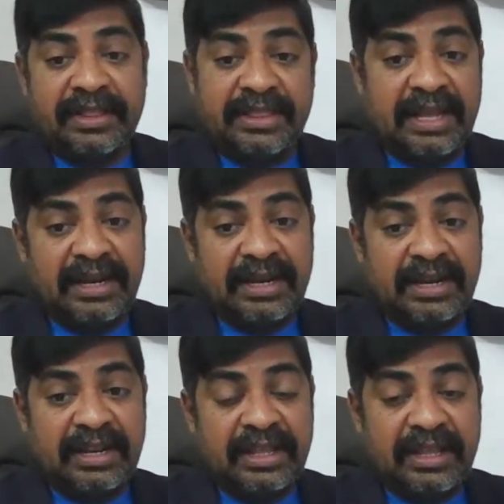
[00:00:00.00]

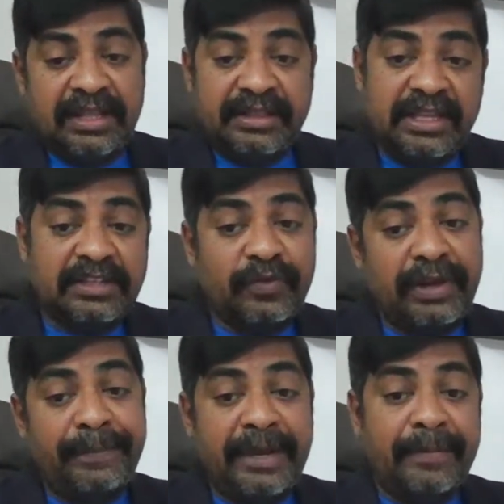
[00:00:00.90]
Then this
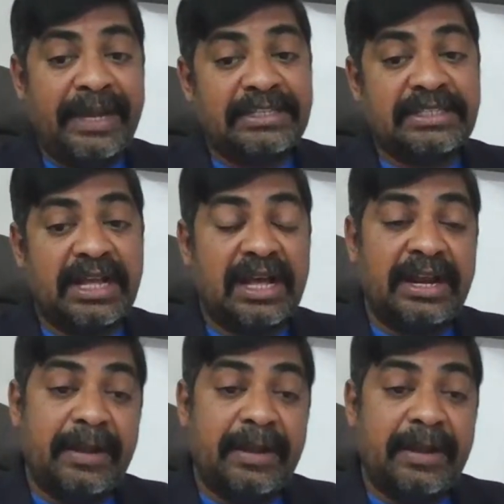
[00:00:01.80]
will minimize the